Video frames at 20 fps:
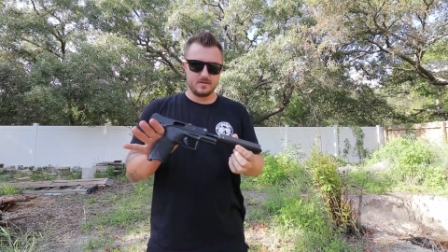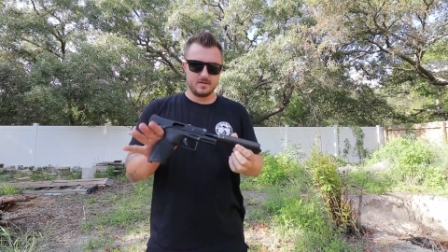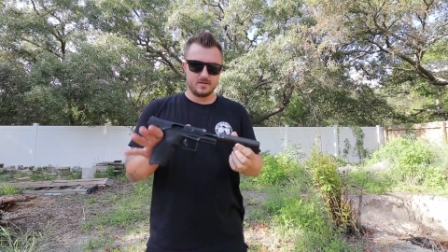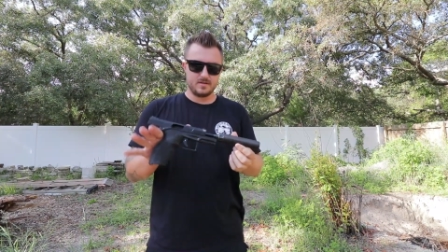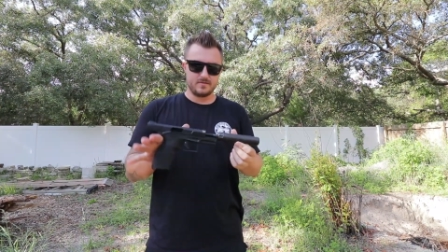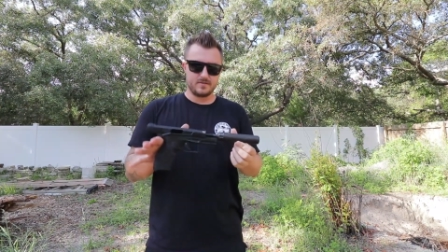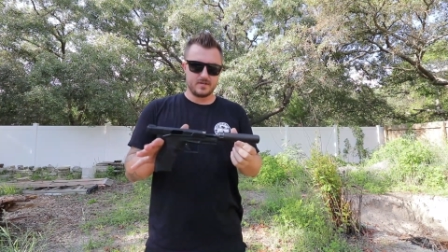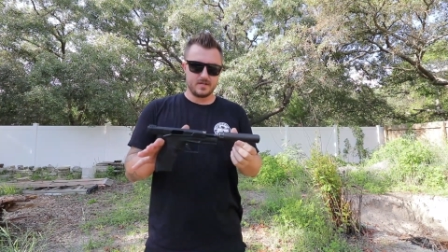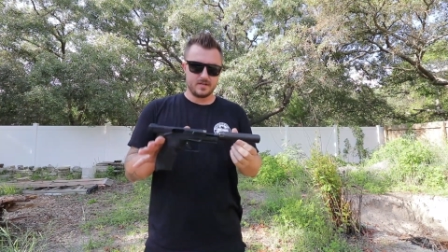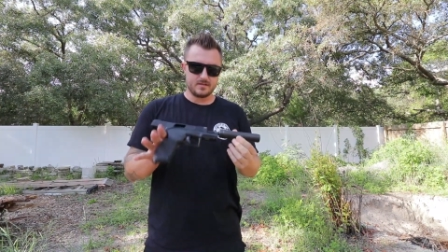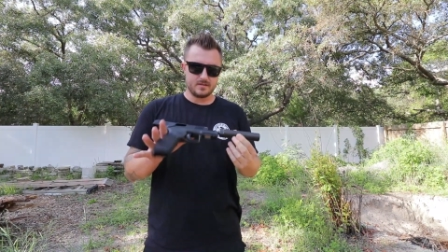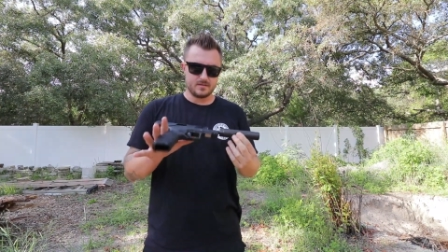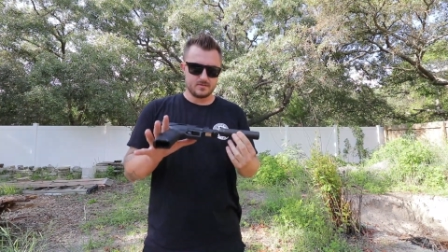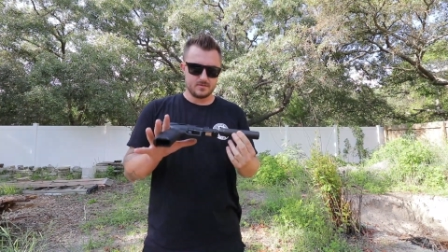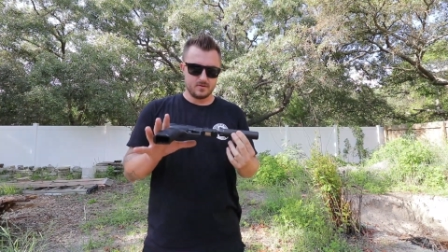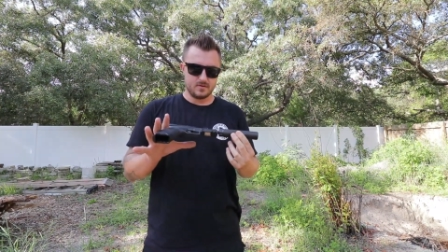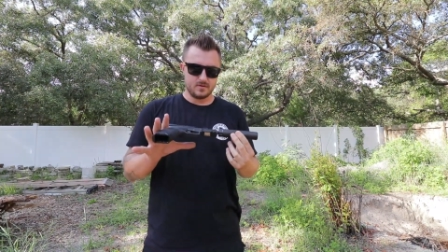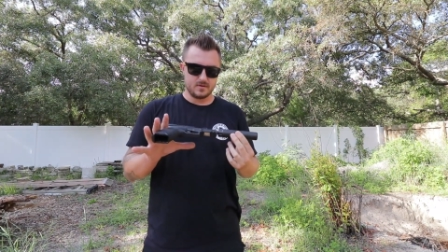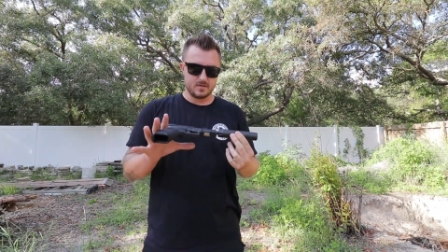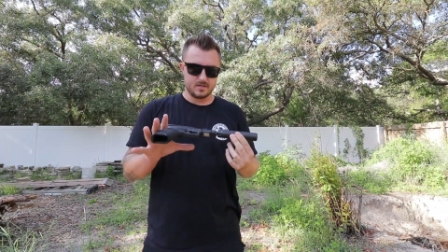here I've got a
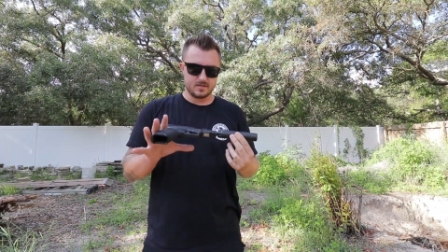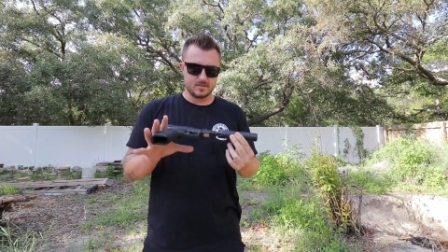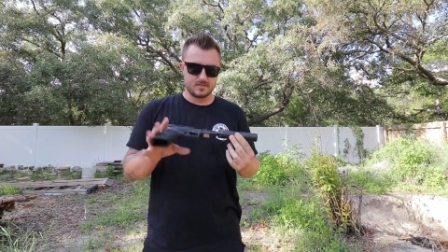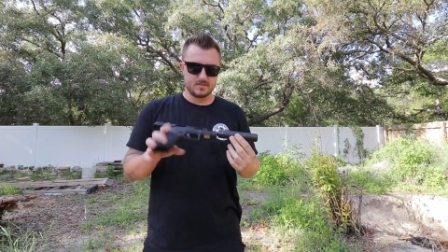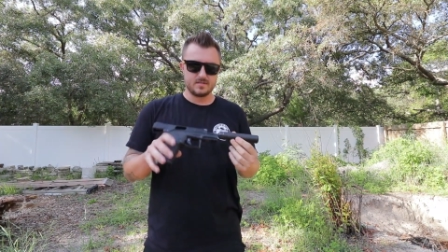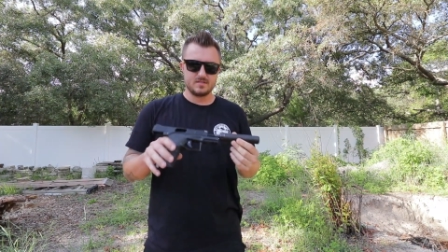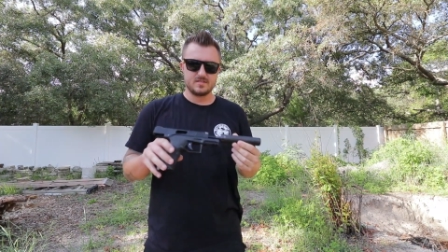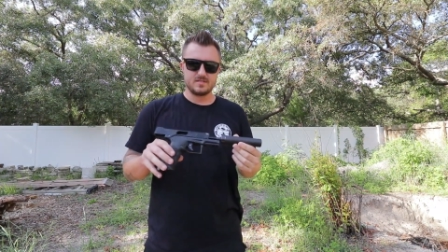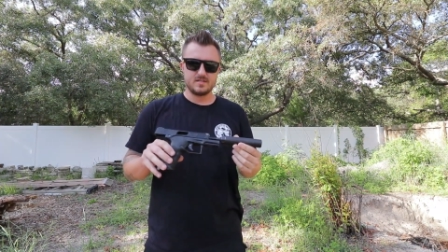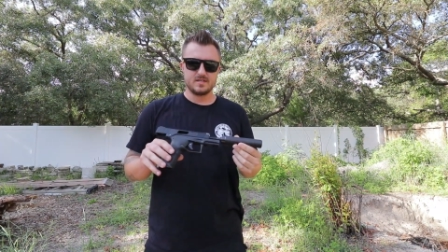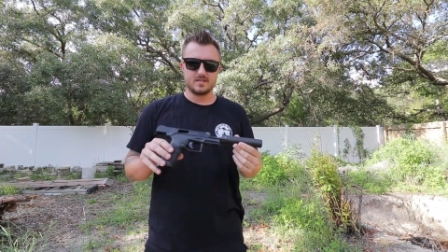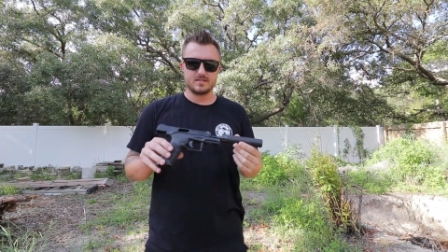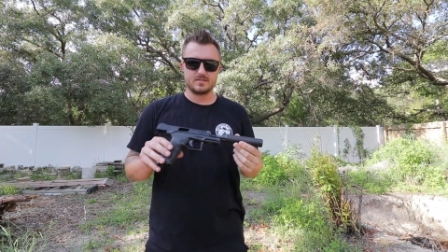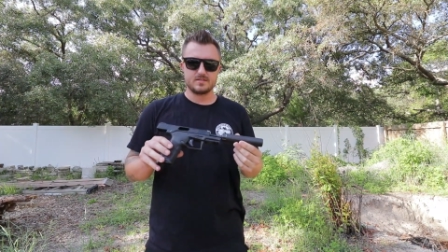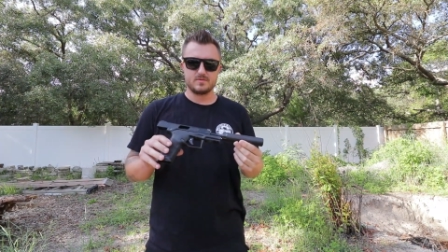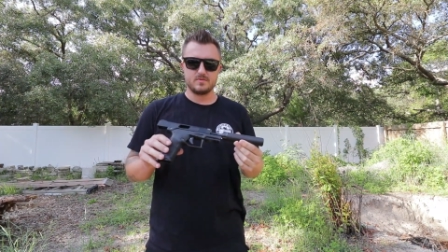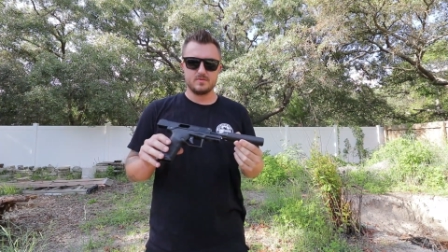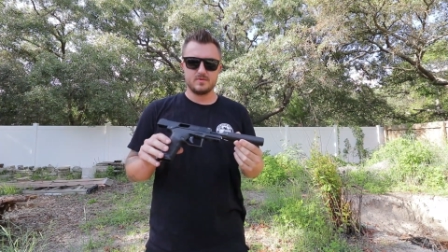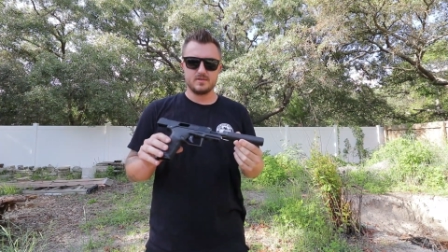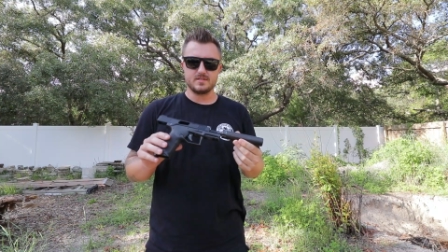Taurus
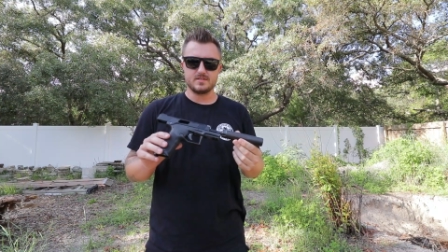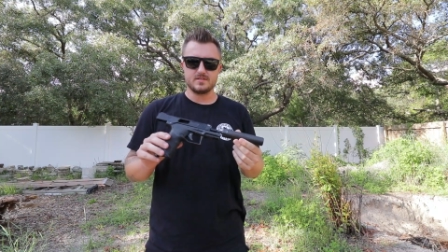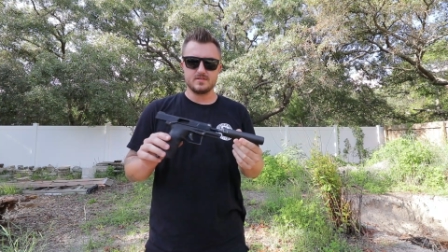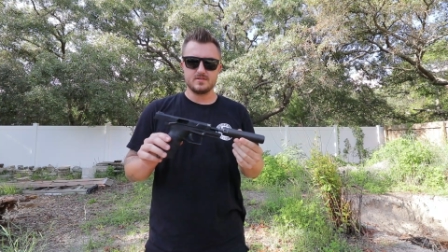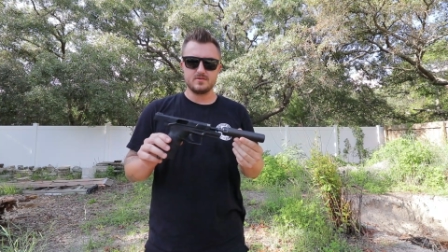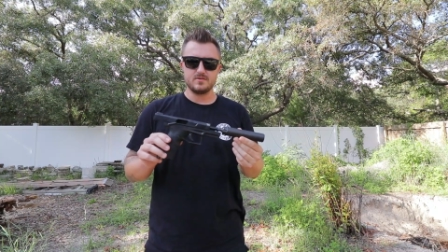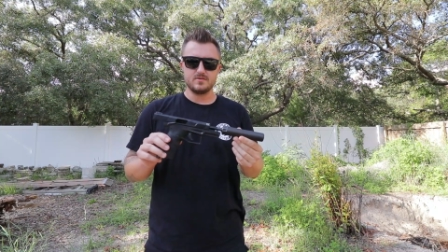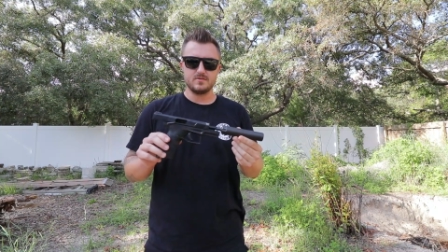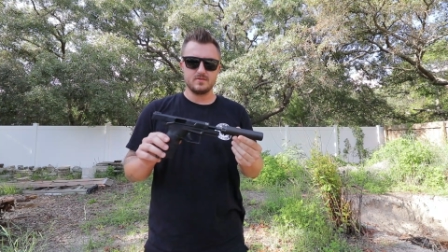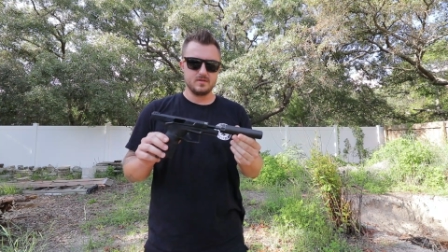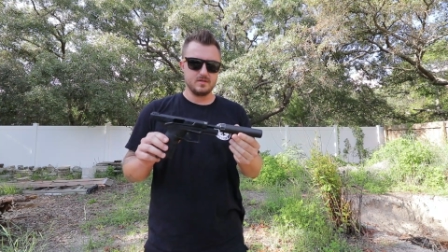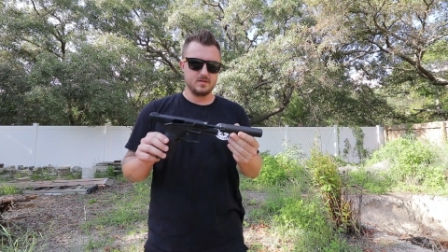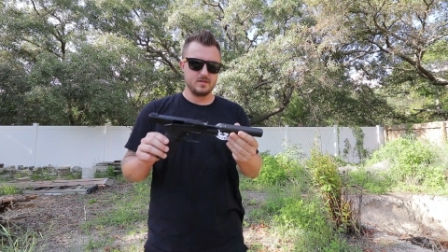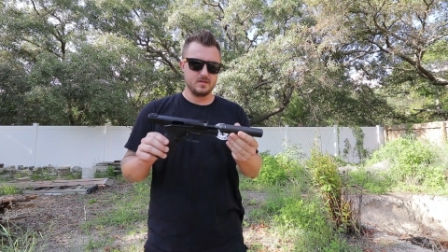TX22.